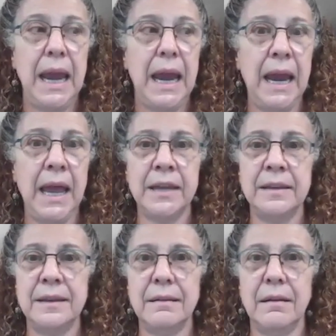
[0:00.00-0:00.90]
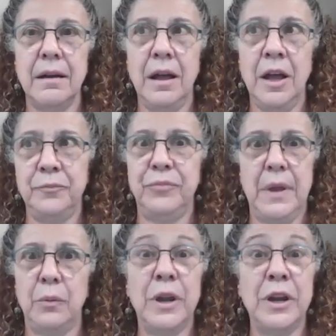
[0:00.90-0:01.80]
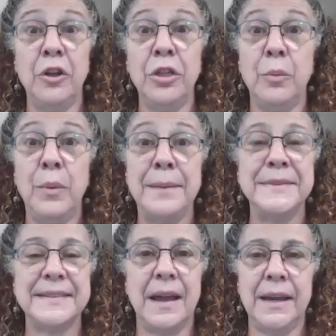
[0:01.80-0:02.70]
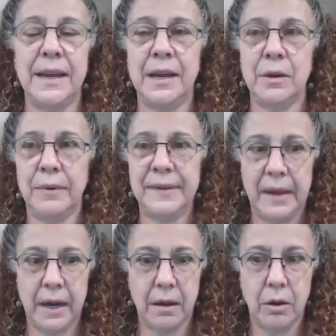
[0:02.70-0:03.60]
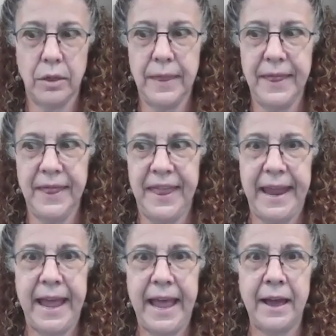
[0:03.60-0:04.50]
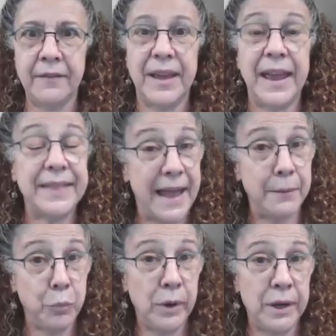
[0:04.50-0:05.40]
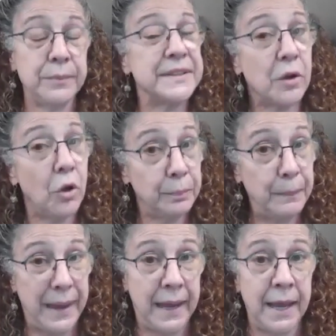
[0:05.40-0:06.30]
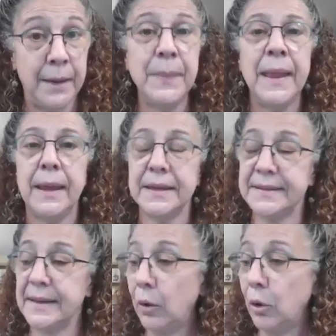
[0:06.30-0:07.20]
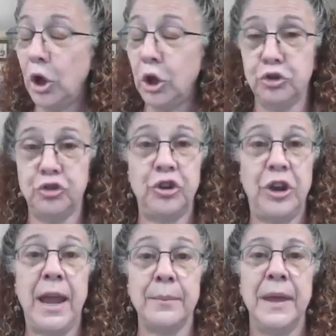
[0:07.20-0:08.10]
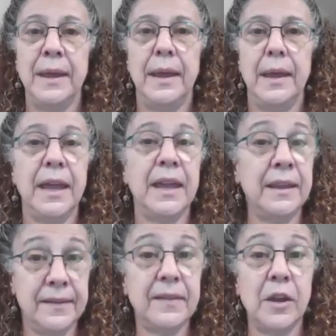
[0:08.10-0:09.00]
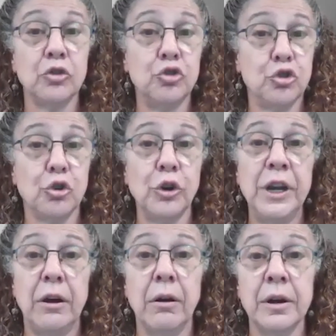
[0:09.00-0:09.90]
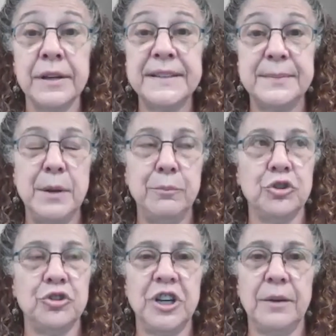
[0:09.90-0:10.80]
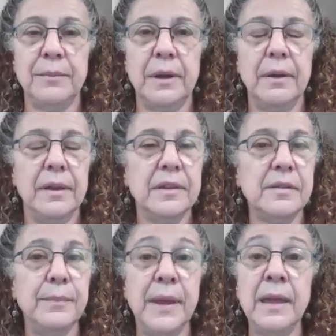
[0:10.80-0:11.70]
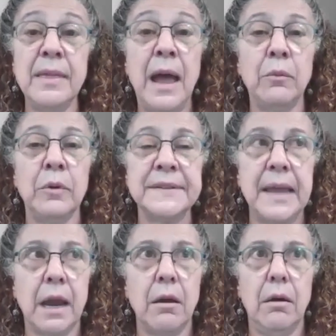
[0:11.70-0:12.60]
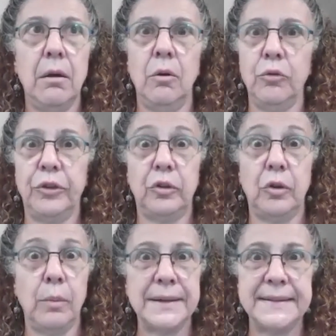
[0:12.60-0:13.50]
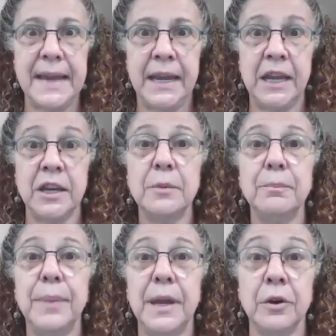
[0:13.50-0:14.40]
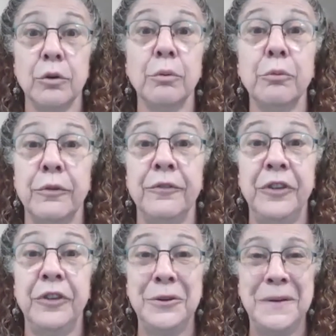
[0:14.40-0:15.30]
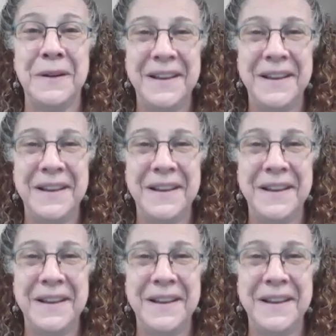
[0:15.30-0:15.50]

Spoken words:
And I went on the website, and it was like, they have, at that point, it was called PAM. It's now called JAM. And it's their juried artist membership. To me, that was like, oh, so exciting. Peer review.